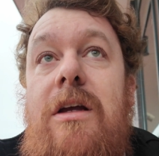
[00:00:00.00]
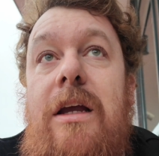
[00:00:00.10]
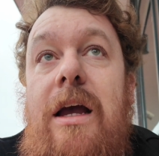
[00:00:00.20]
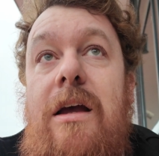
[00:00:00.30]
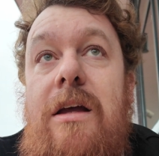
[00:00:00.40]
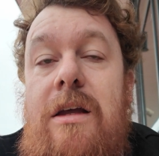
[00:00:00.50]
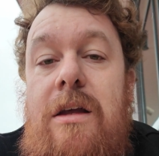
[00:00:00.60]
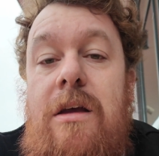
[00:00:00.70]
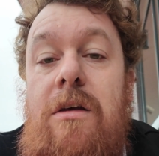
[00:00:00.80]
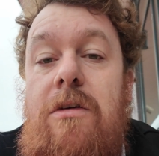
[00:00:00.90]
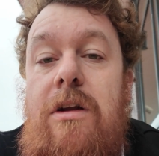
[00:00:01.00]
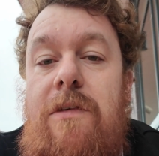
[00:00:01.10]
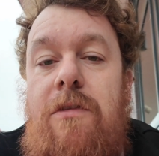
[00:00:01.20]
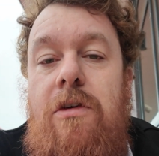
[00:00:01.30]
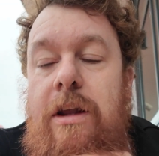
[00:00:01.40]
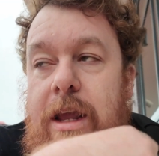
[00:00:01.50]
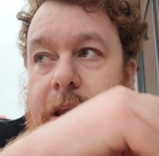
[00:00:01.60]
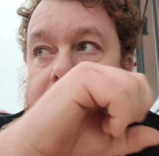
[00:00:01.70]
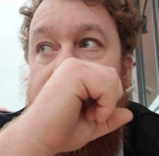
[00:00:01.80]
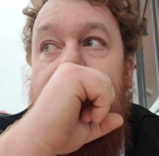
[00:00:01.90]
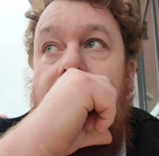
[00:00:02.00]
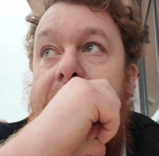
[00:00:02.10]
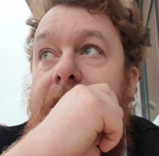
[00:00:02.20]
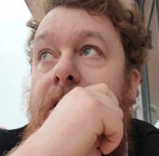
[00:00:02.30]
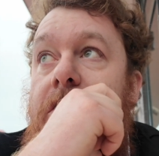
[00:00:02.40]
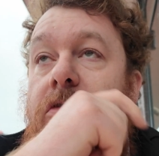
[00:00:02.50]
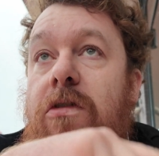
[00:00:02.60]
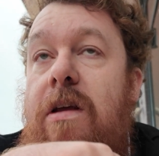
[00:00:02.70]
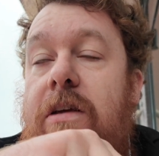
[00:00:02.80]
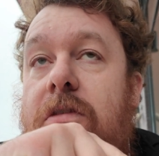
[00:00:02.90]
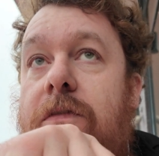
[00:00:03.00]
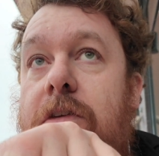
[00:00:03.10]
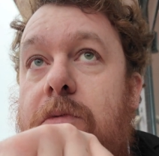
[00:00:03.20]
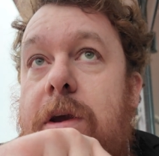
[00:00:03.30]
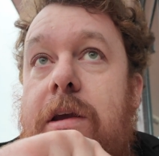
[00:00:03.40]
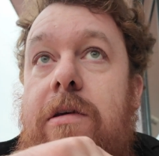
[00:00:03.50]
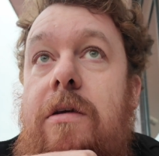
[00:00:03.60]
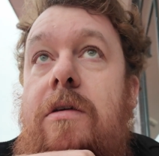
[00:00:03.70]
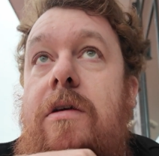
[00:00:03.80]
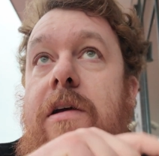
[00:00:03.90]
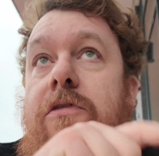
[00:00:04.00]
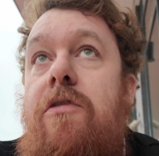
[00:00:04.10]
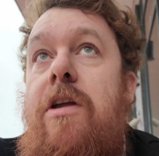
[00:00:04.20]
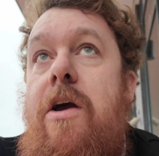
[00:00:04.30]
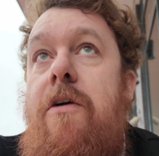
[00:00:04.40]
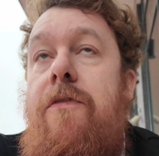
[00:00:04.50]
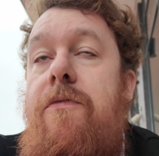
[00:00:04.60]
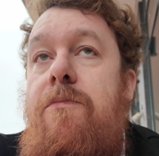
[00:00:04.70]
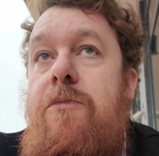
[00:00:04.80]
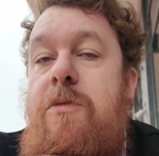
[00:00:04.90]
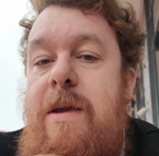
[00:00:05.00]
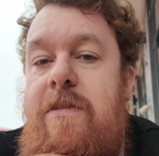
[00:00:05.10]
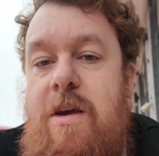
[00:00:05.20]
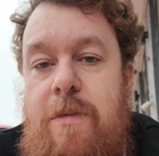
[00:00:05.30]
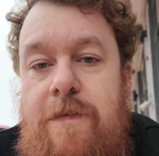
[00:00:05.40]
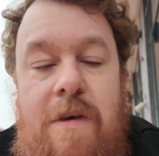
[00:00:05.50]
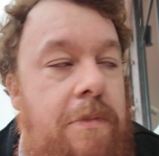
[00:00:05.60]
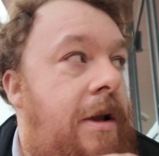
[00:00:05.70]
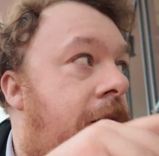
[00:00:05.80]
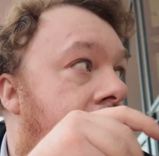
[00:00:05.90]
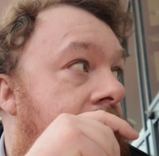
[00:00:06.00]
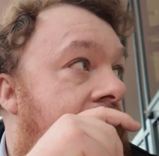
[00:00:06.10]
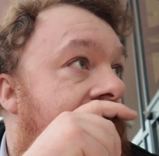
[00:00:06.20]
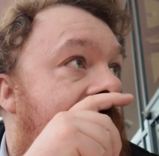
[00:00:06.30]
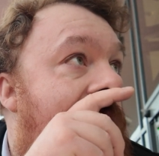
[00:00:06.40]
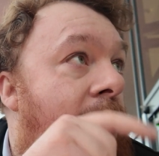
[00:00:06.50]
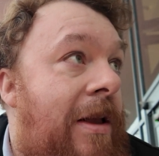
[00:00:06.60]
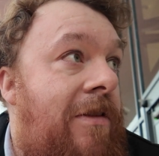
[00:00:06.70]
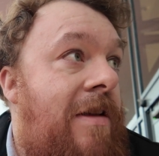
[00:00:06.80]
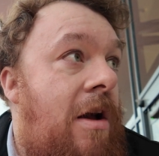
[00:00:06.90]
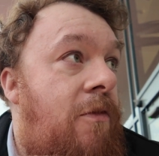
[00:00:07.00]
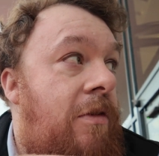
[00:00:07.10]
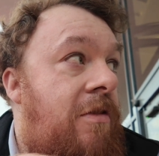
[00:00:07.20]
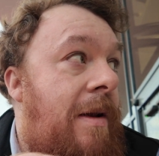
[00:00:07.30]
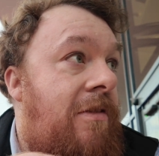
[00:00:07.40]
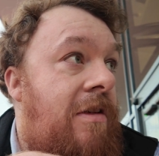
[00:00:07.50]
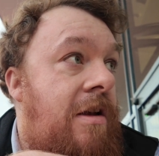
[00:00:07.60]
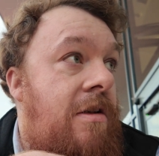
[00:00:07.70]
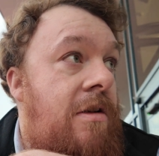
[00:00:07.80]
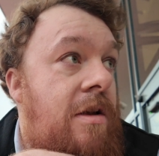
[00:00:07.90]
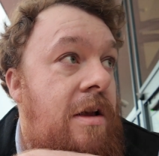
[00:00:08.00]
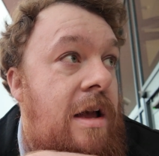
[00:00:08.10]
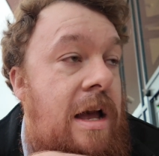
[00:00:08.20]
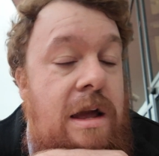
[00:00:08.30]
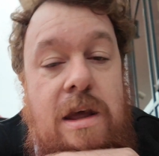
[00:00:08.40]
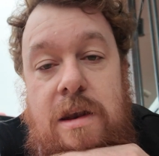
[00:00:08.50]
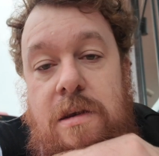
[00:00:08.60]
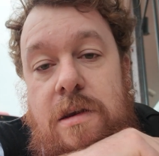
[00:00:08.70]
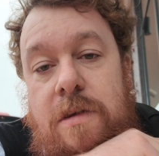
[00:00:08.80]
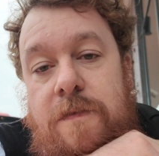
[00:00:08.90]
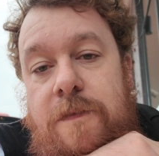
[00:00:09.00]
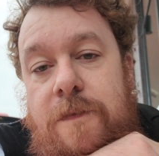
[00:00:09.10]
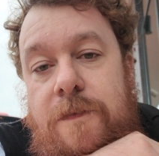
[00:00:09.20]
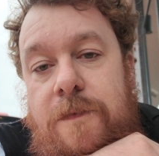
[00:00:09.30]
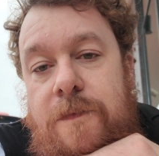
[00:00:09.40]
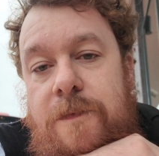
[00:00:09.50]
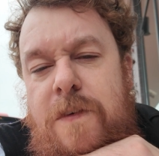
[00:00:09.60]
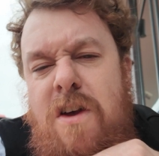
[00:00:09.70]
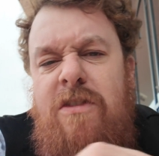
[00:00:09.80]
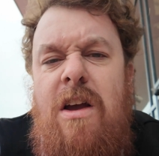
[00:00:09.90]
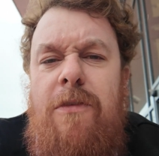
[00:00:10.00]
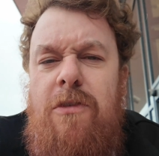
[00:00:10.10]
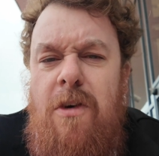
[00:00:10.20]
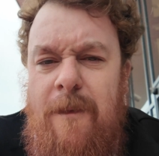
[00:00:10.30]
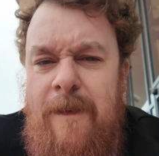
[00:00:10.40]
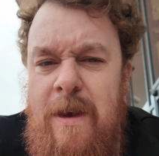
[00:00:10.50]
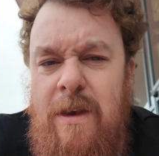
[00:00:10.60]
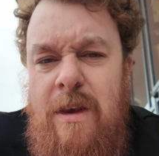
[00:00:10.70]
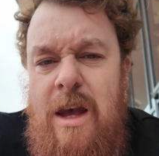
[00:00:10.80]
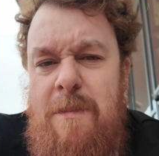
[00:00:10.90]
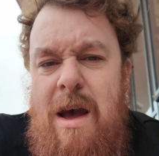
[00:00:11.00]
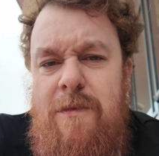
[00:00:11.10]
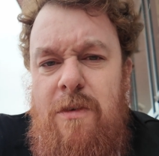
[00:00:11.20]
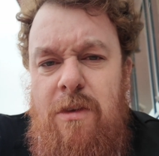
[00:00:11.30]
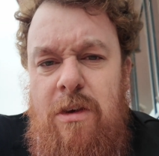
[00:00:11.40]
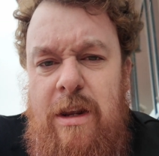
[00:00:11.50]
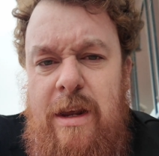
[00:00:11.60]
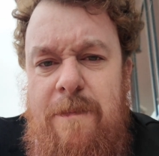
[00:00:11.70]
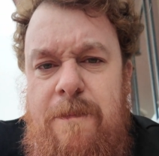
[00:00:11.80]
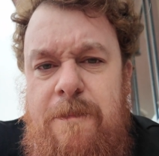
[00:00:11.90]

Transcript: yeah, I'm gonna have a look at it again this week. I've got 2 days off this week. I had Sunday off, spent time with family. Got Wednesday off with Sebastian and Thursday off, so I might have another look at it.